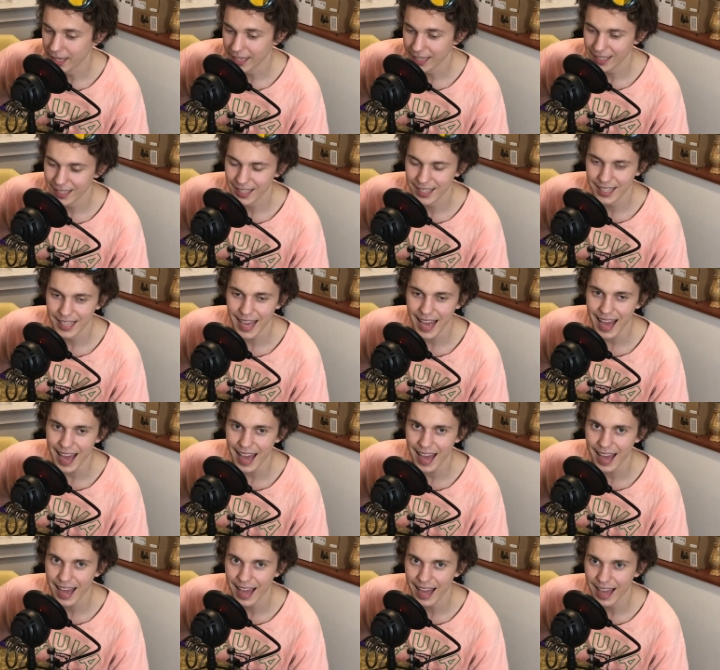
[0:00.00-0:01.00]
like,
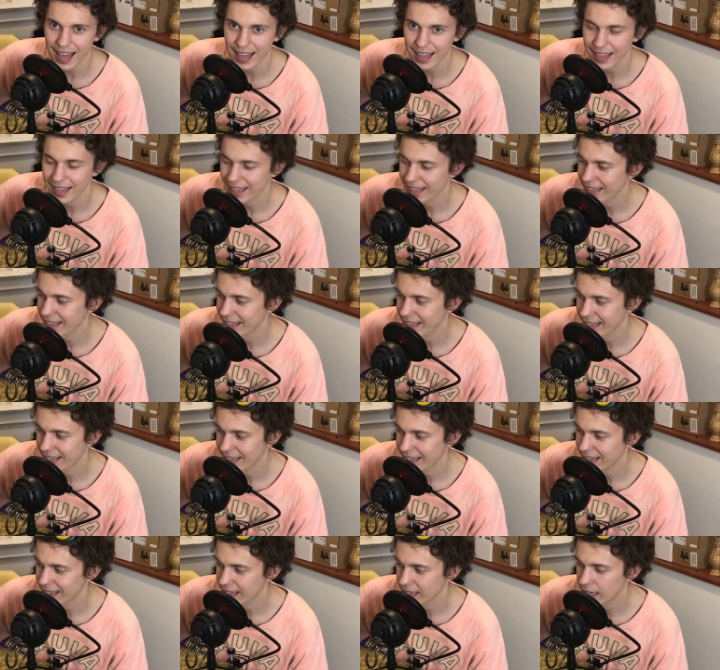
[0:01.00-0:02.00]
"Yeah,
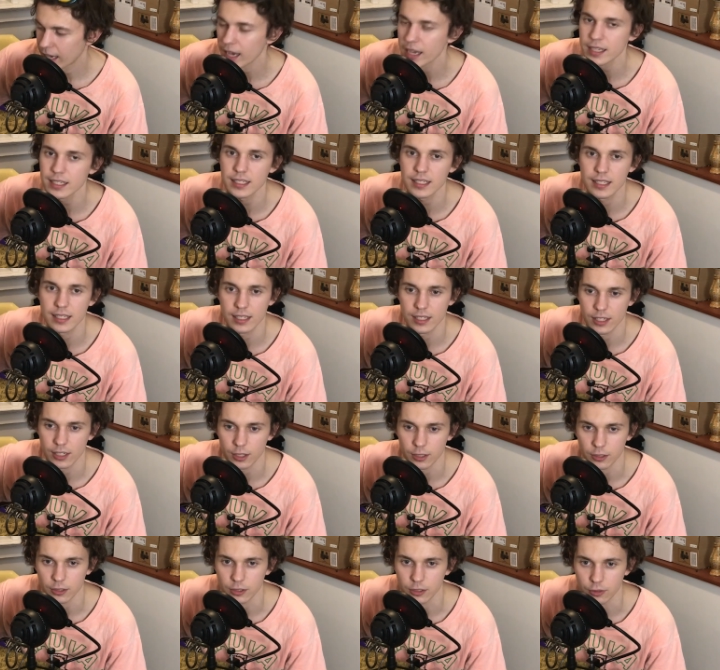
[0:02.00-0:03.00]
because
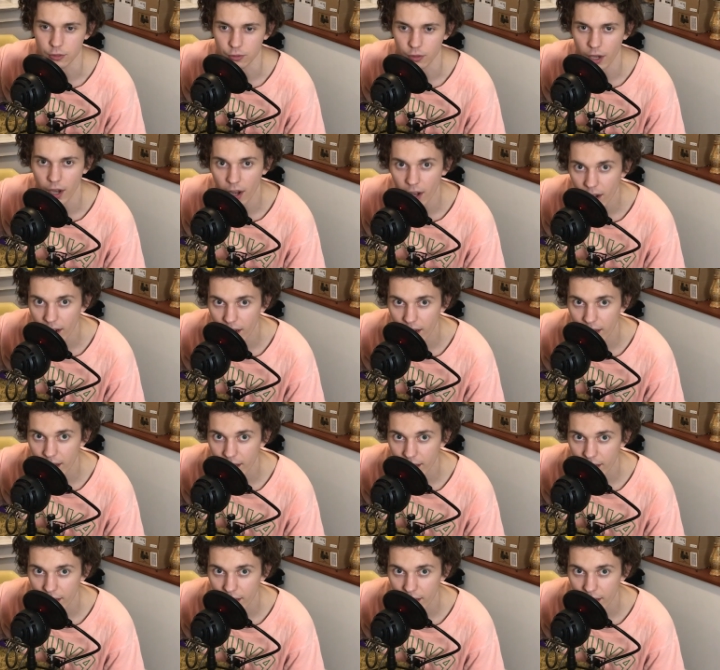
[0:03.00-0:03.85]
you're drunk."